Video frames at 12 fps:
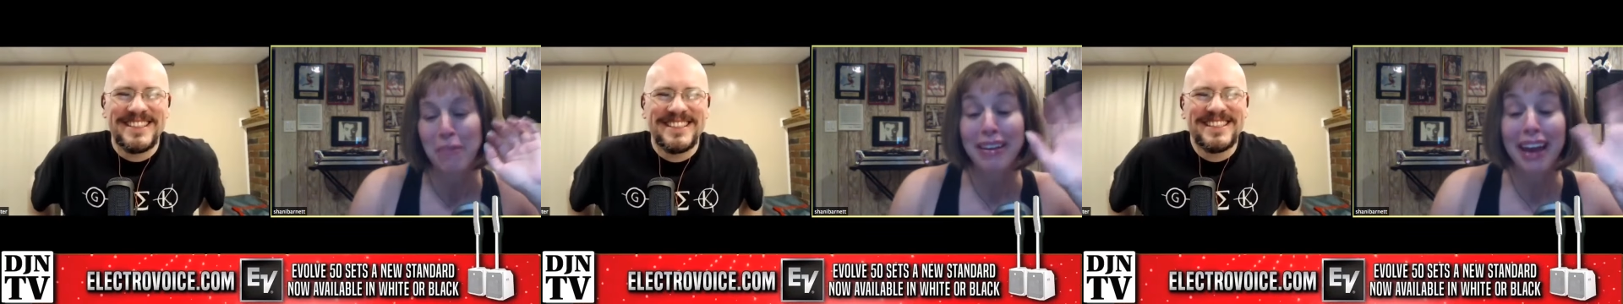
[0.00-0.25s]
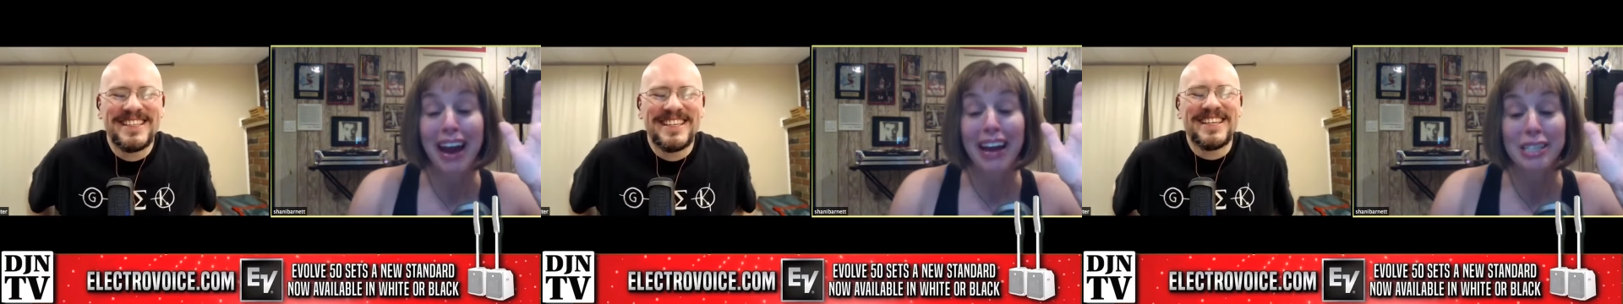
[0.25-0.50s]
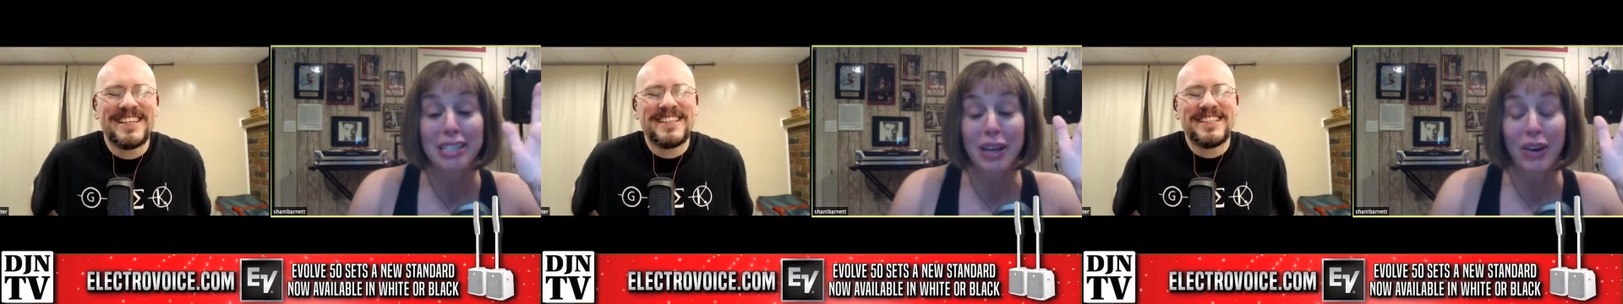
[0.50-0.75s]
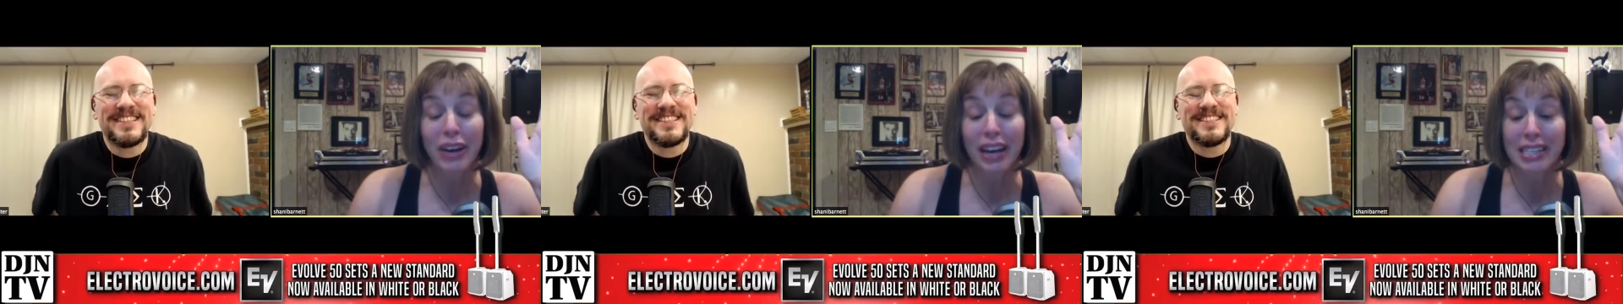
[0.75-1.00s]
Speaker 1: But yeah,
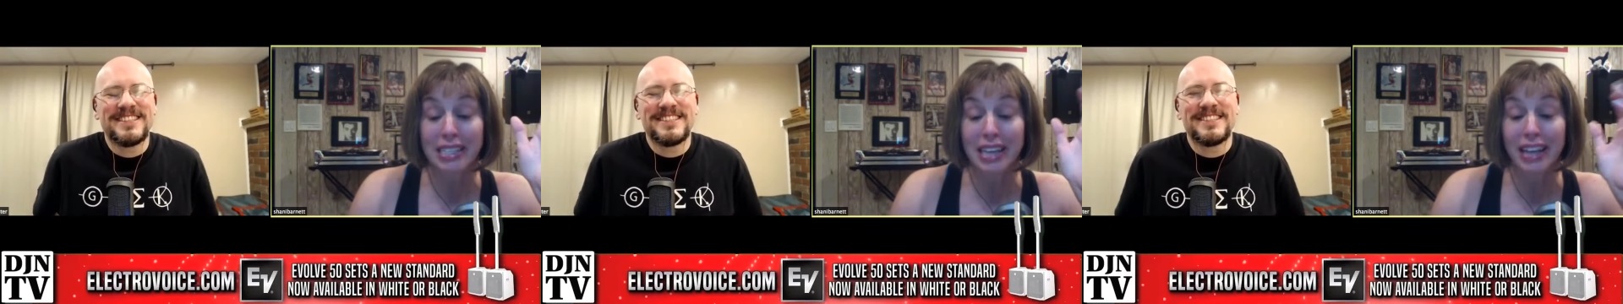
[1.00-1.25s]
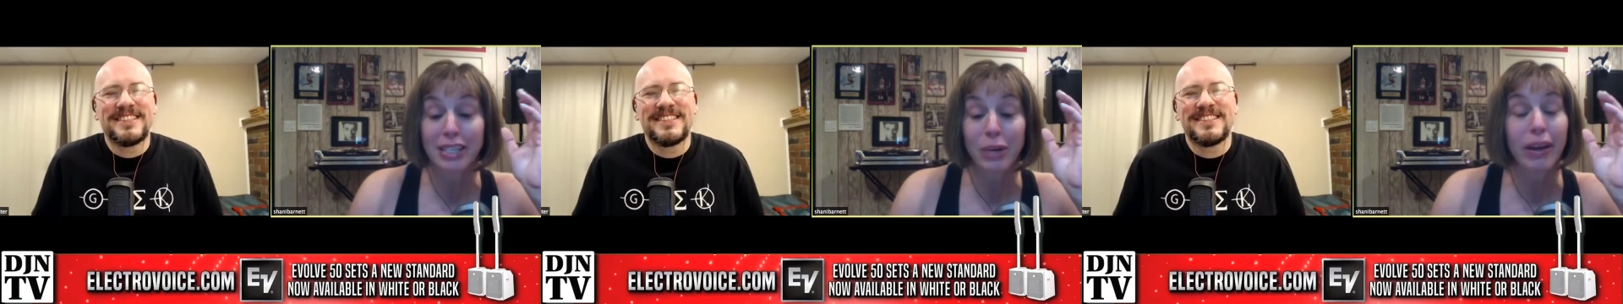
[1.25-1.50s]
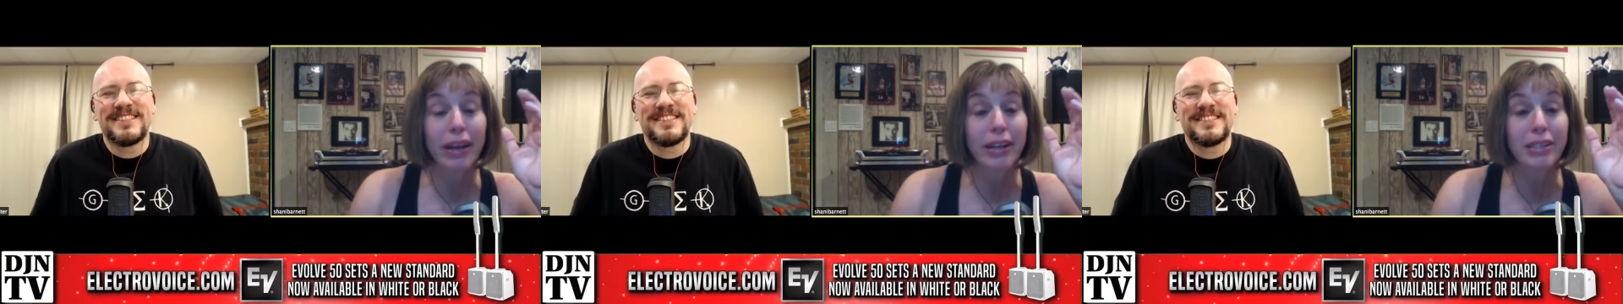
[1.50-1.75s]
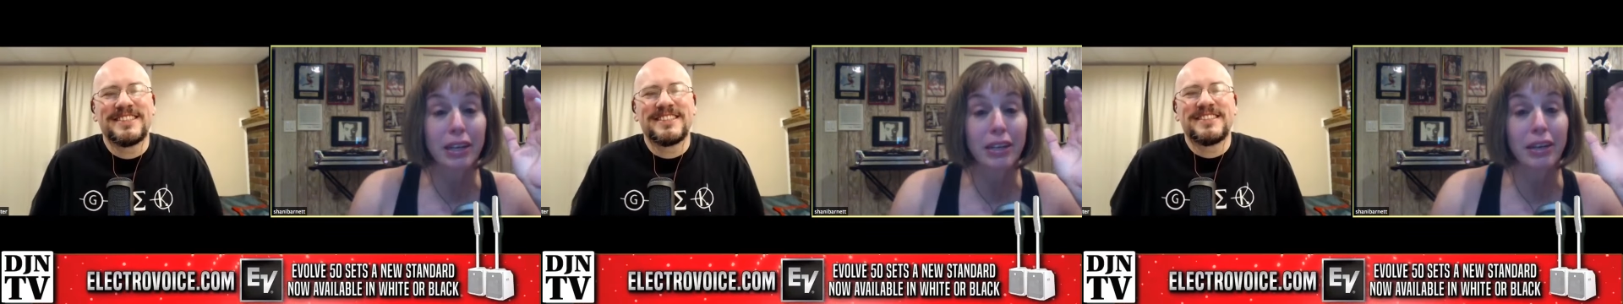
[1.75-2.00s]
so like I said, so
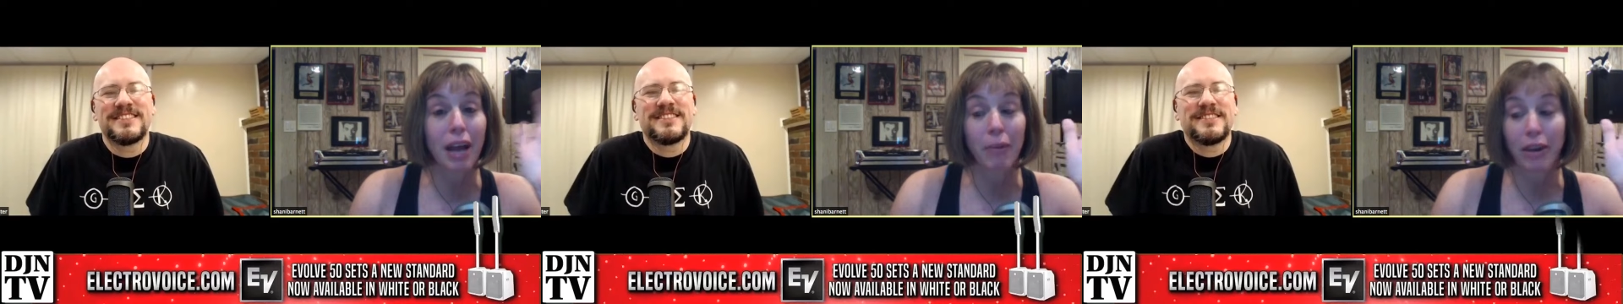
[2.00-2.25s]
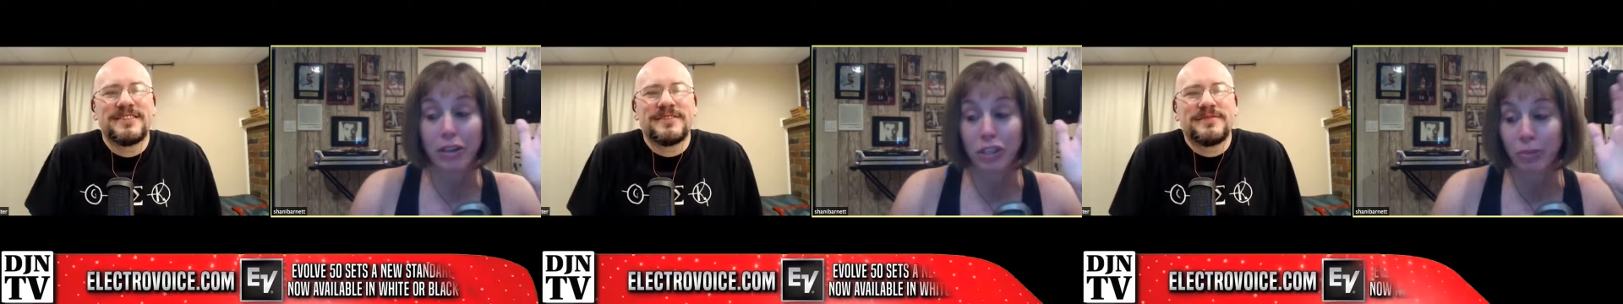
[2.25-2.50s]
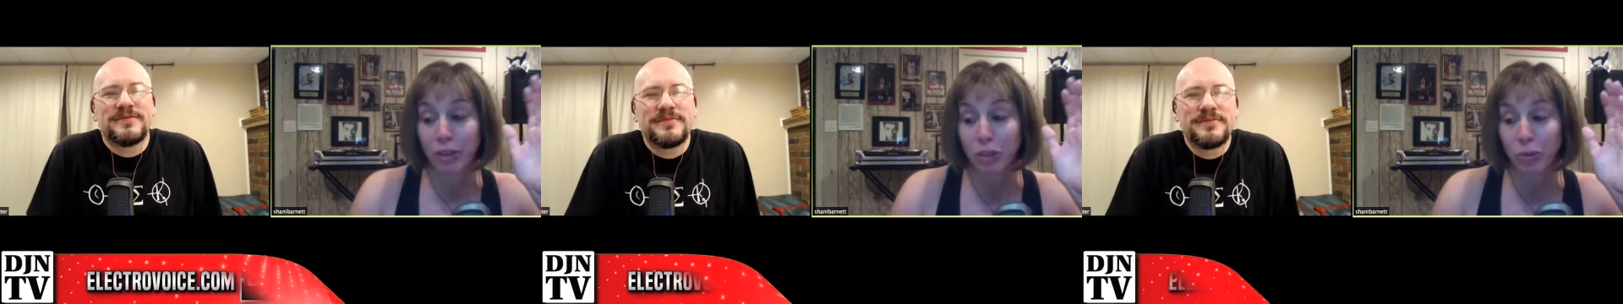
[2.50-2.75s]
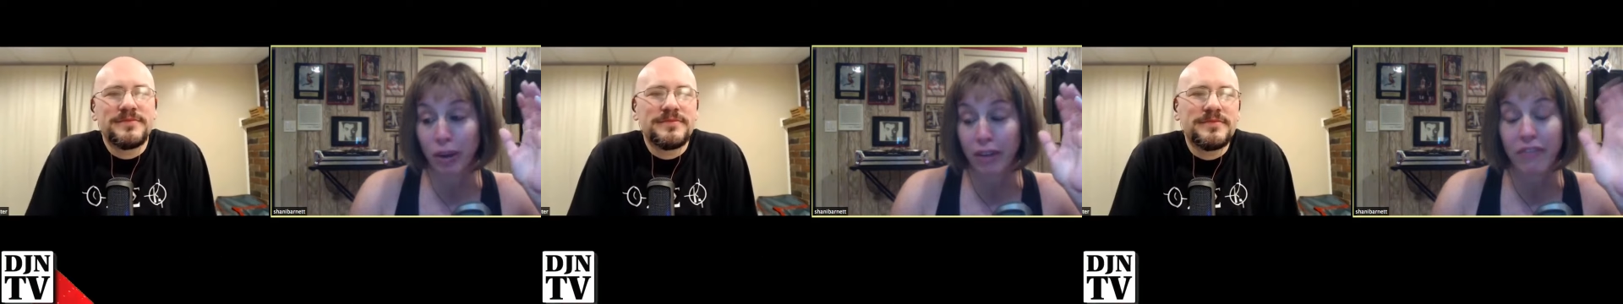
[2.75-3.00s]
it's a collaboration
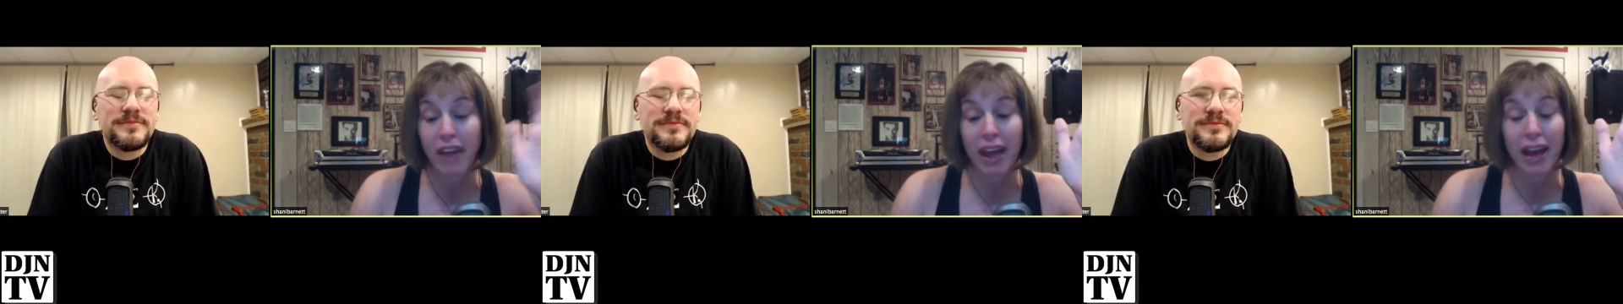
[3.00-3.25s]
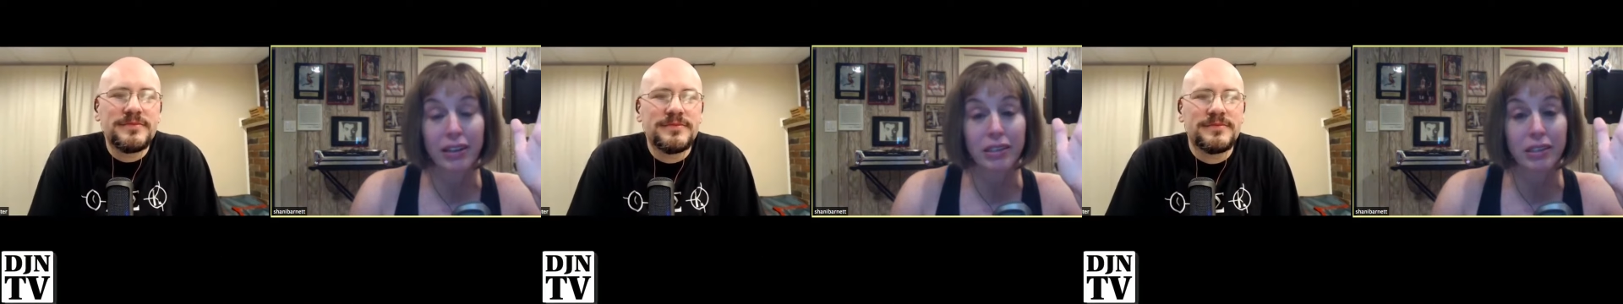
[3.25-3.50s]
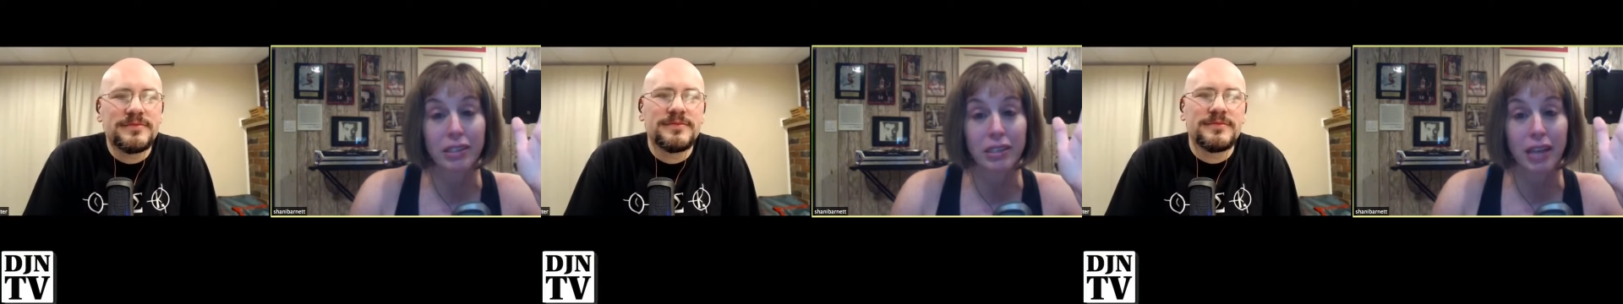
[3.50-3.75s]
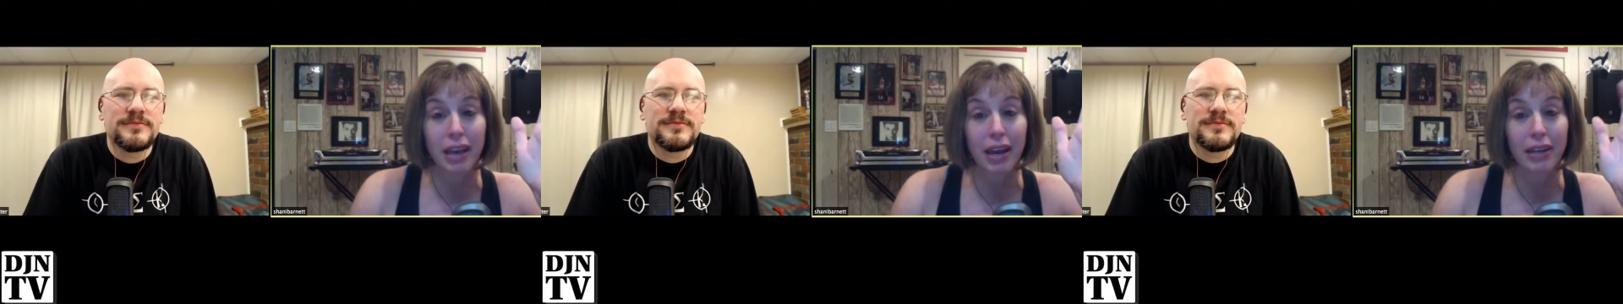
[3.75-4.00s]
between
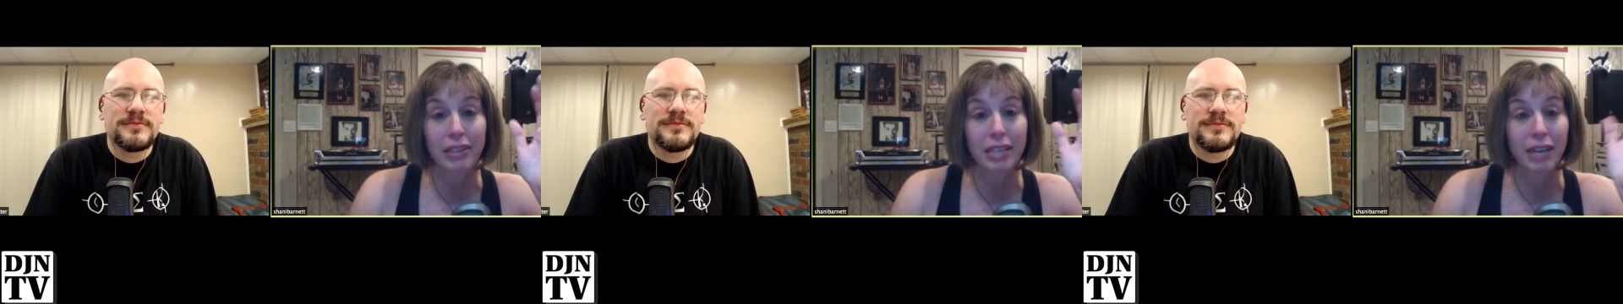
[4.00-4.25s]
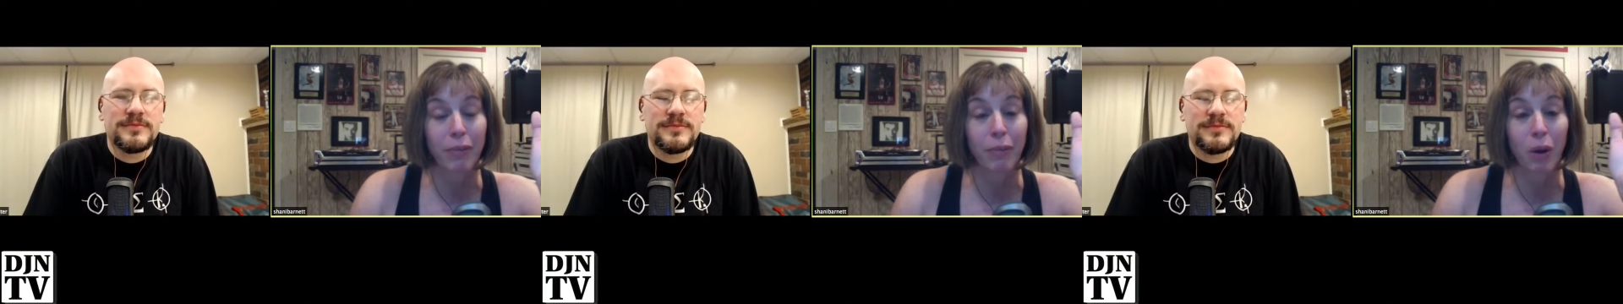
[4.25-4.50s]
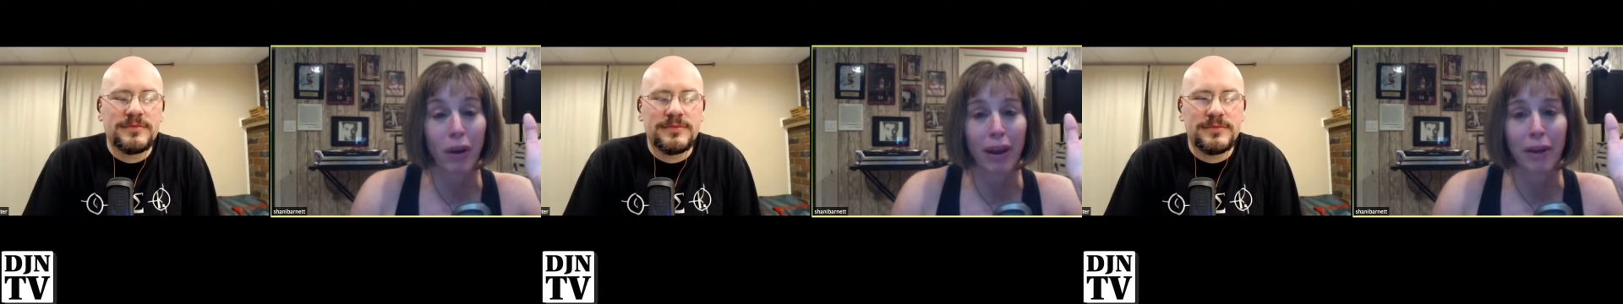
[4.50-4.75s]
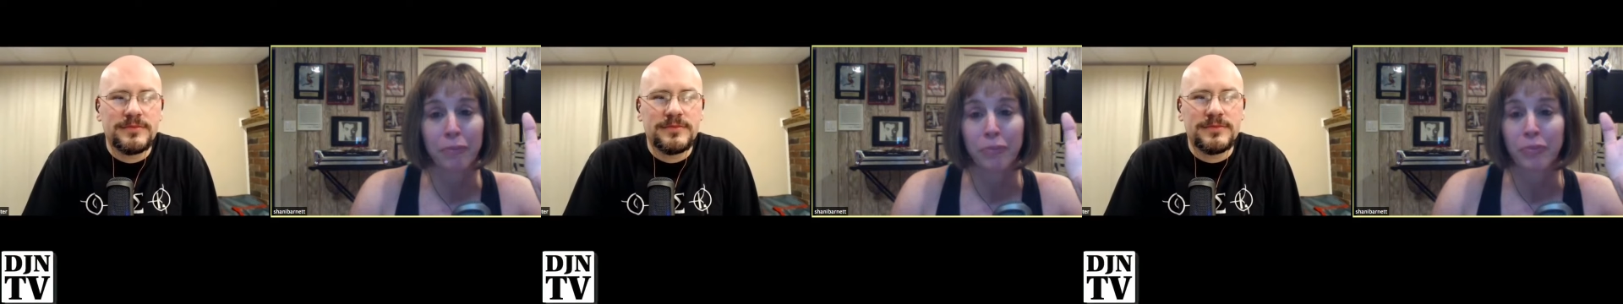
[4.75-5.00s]
Vans and David
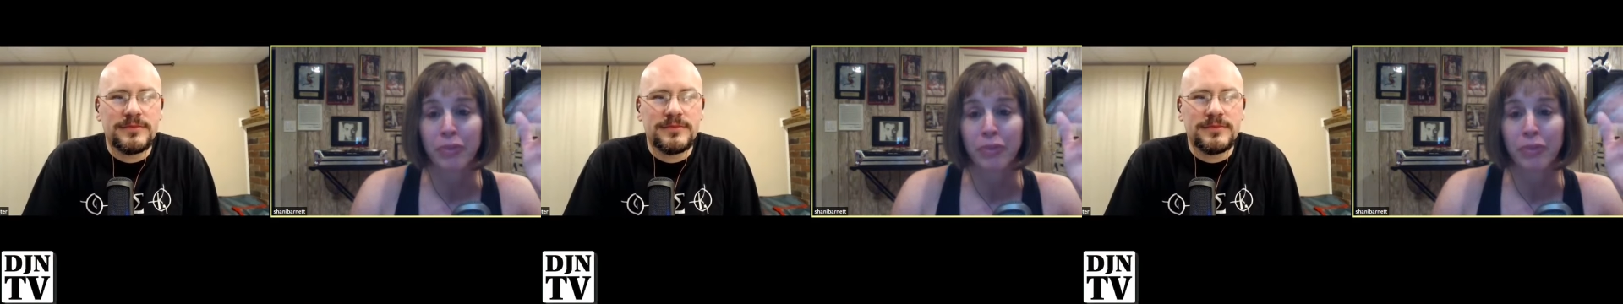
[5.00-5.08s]
Bowie.